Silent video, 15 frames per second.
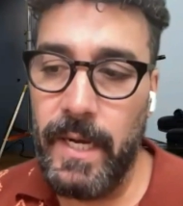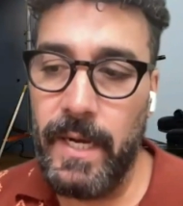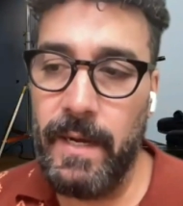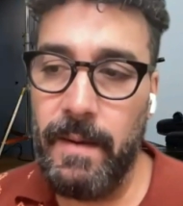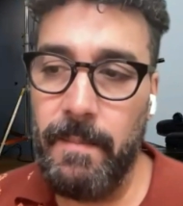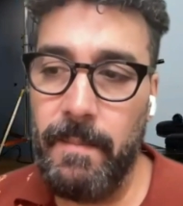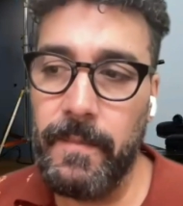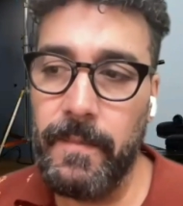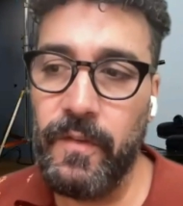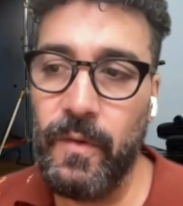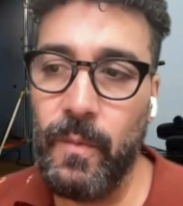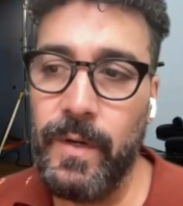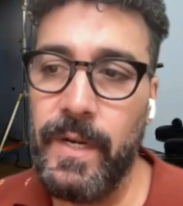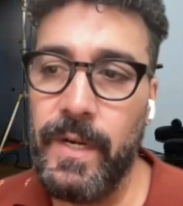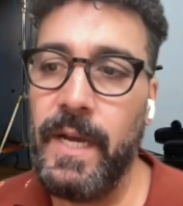Um, so
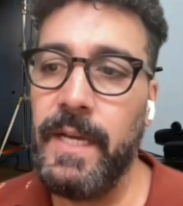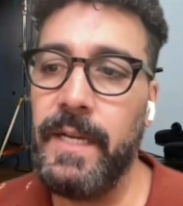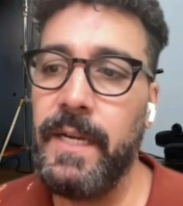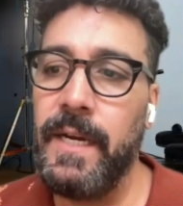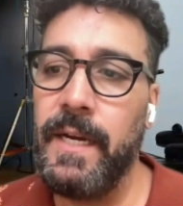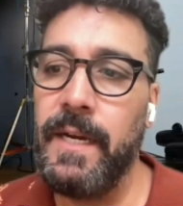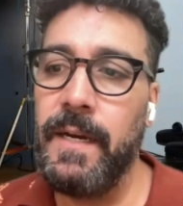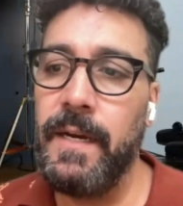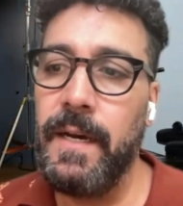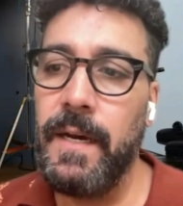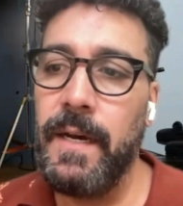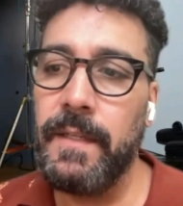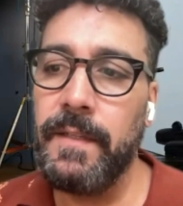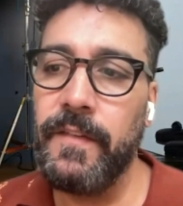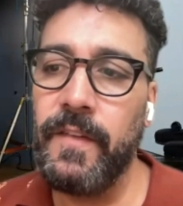we're not. Uh,
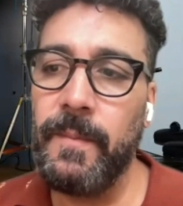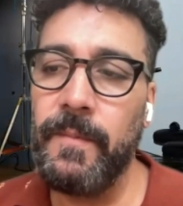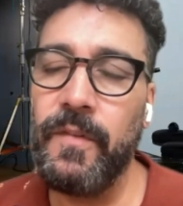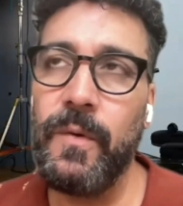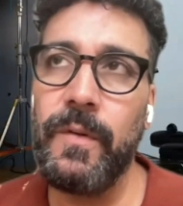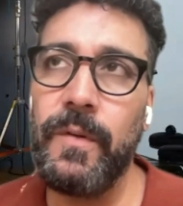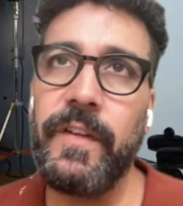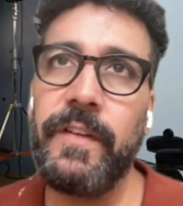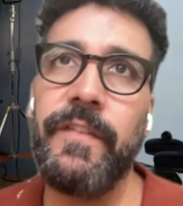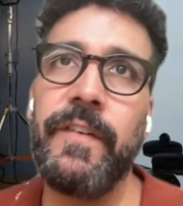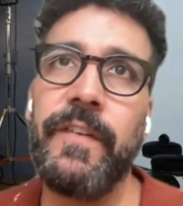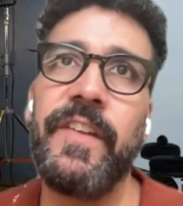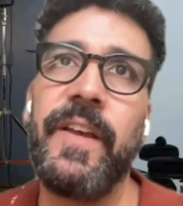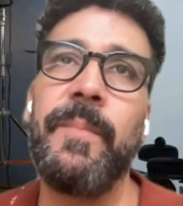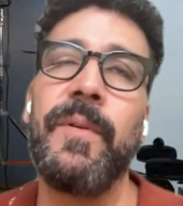uh, some schools, like for
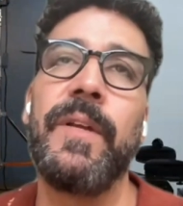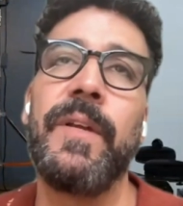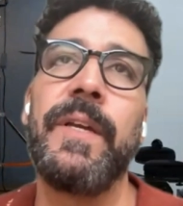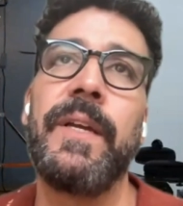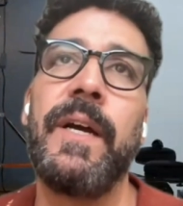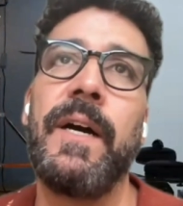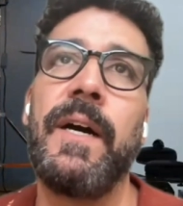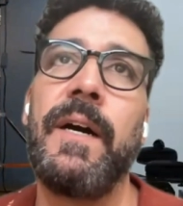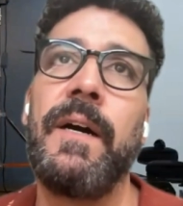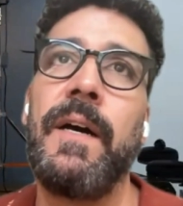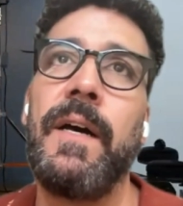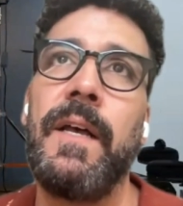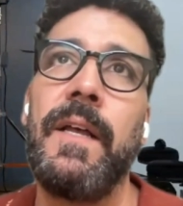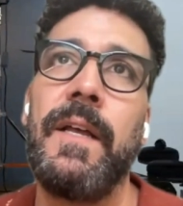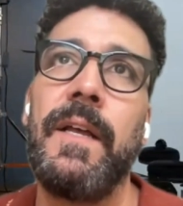example, like uh,
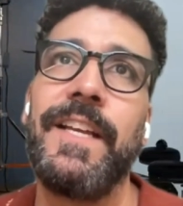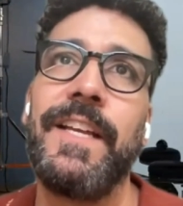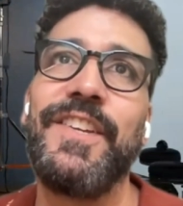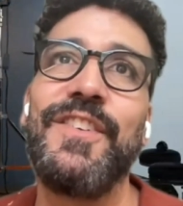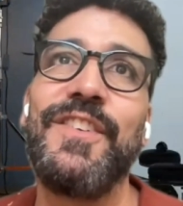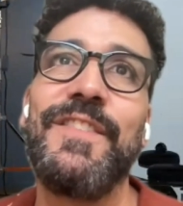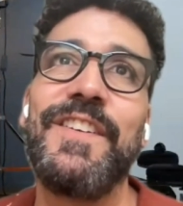like